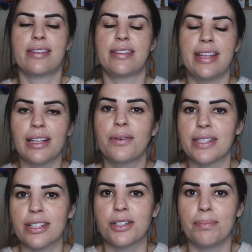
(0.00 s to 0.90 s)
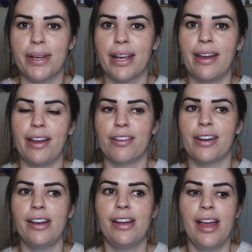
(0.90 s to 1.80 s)
dealing with such a bigger
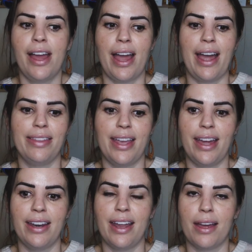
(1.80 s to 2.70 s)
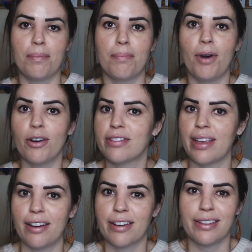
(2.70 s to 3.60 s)
area, And then most
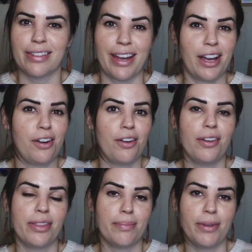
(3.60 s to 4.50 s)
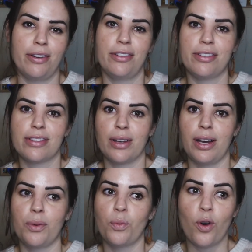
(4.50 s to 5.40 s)
areas like are not the most
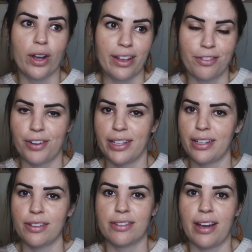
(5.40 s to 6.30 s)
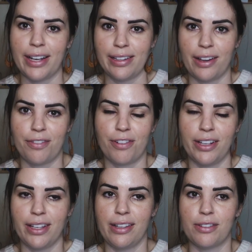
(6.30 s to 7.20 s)
uh, walking friendly or cycling
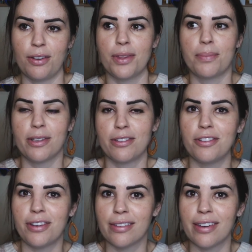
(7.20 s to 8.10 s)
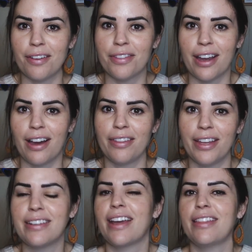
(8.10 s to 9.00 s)
friendly. So for the person who doesn't have the car
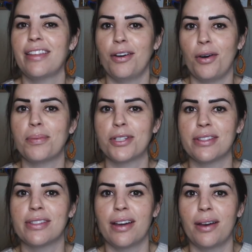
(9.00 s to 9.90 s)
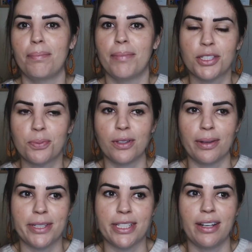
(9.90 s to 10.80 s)
that day, the options are much more
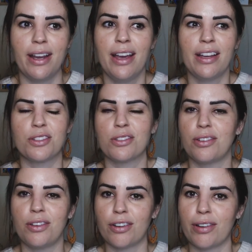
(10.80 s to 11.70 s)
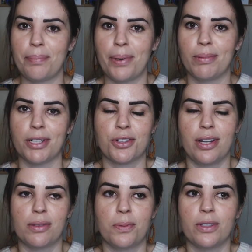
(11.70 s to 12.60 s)
limited. It's also not great public
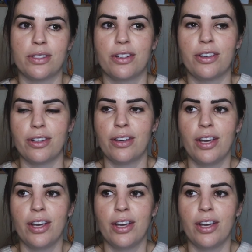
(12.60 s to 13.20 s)
transport. So you're,